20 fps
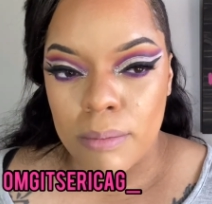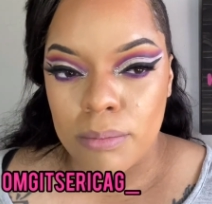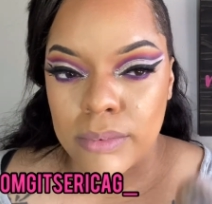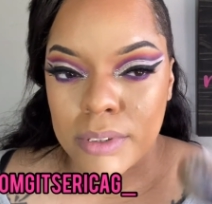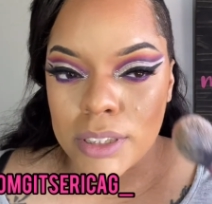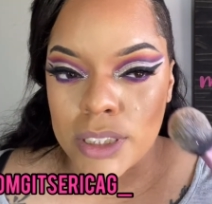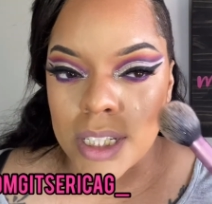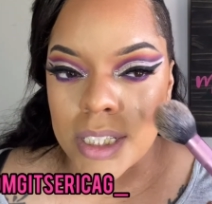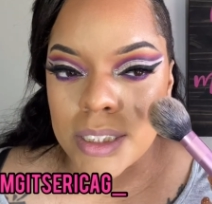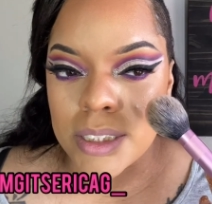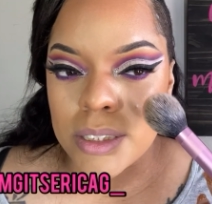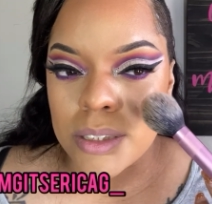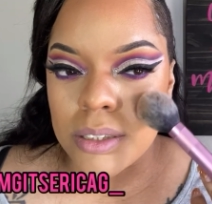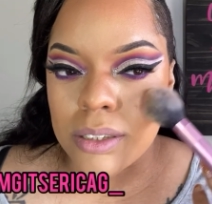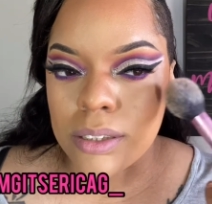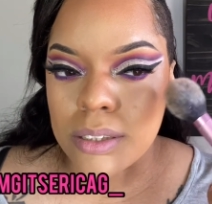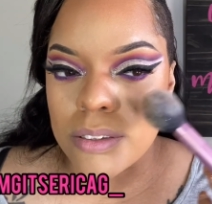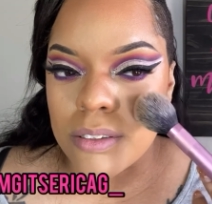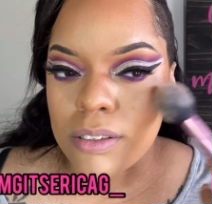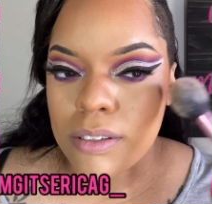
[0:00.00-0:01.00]
Just
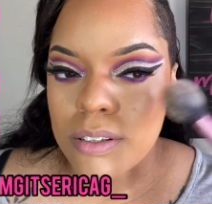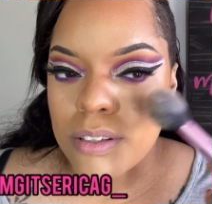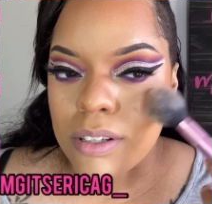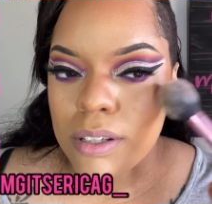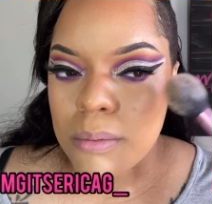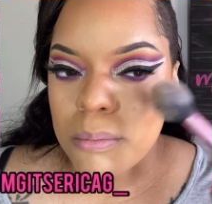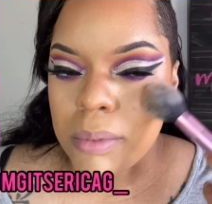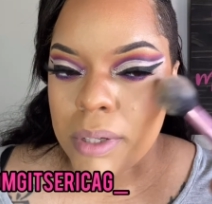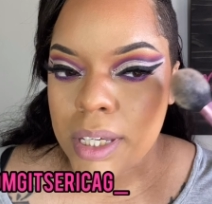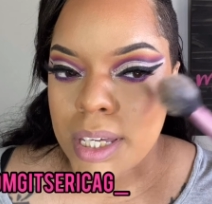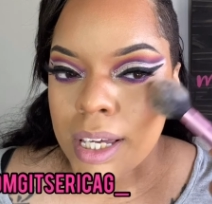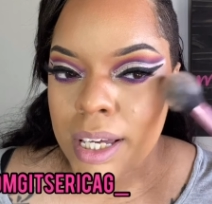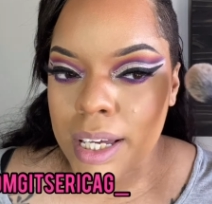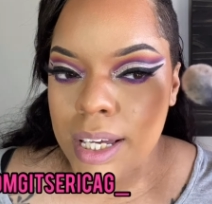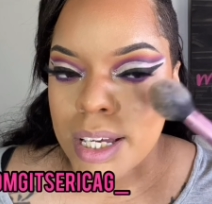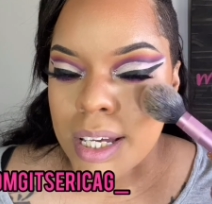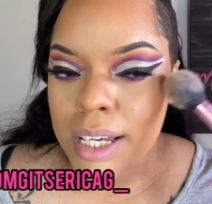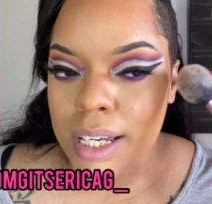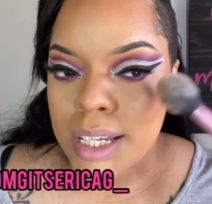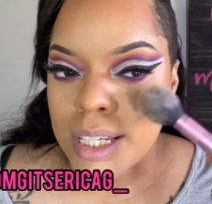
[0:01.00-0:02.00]

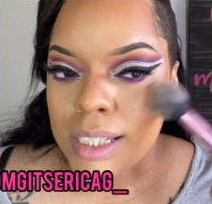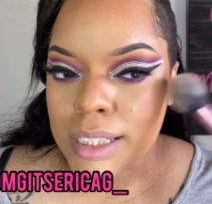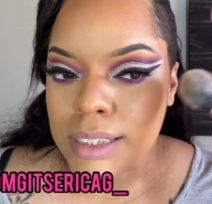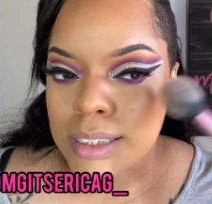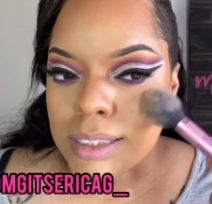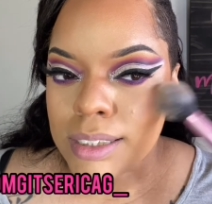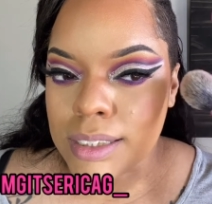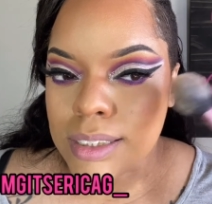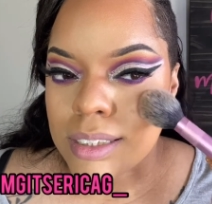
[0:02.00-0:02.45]
because,